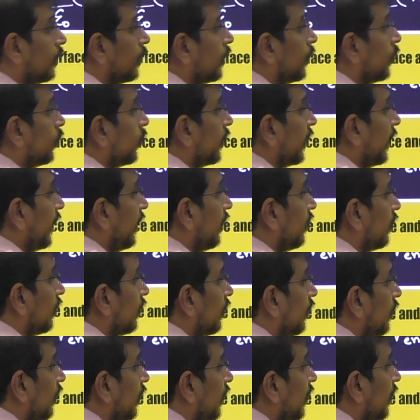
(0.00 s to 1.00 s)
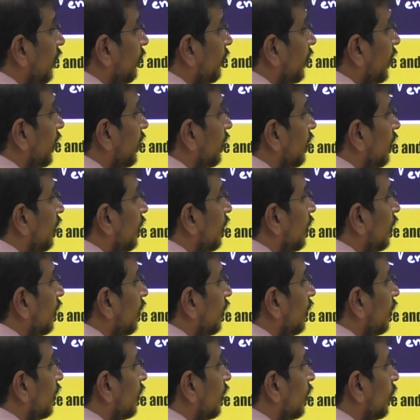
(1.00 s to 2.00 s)
you write E
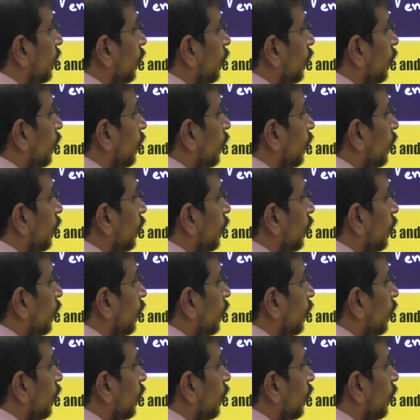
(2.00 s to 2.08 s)
vector